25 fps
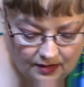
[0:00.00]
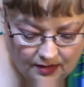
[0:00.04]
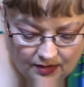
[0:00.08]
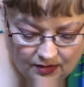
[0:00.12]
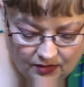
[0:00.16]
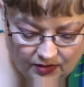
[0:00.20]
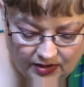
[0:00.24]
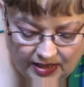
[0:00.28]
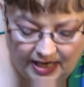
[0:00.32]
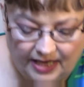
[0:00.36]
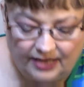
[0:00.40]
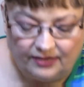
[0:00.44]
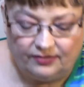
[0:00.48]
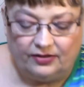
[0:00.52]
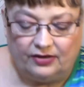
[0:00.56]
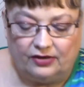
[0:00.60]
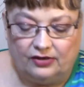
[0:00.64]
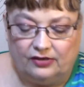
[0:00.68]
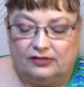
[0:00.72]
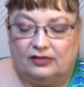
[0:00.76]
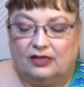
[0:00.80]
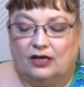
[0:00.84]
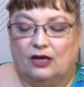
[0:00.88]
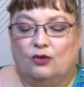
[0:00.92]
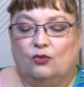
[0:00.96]
Okay,
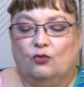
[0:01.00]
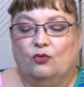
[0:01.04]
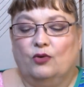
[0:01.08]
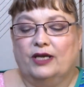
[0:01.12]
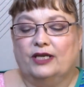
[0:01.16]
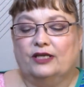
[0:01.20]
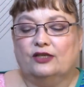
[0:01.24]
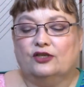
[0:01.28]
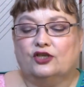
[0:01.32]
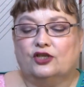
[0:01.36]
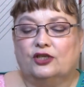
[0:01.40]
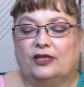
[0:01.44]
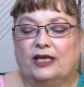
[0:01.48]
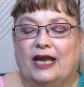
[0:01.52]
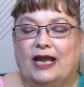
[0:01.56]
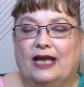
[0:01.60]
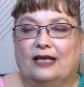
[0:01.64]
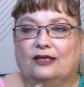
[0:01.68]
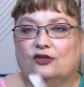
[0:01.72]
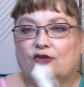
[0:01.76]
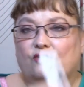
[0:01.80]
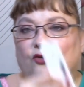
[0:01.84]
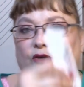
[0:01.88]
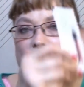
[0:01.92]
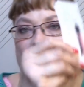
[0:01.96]
there's a Wish
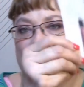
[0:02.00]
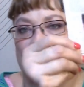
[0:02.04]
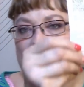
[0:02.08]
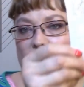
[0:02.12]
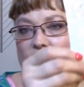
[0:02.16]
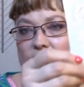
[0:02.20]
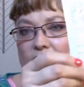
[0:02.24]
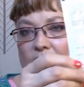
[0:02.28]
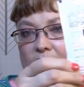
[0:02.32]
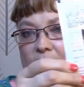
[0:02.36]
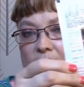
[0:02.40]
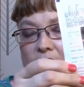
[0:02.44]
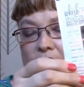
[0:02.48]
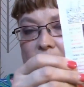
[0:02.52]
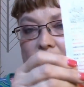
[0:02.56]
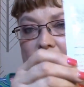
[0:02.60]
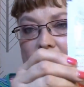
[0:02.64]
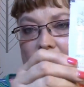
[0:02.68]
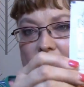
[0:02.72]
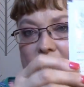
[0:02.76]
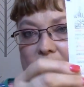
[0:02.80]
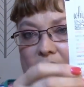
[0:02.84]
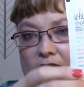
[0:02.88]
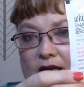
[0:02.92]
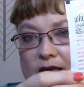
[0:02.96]
Natural
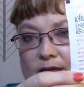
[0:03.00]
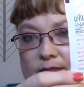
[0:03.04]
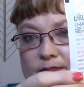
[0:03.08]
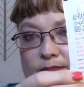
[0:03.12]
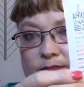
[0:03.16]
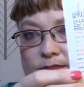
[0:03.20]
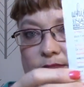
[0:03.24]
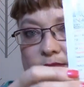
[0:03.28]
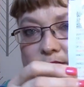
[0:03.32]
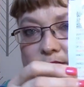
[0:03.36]
um,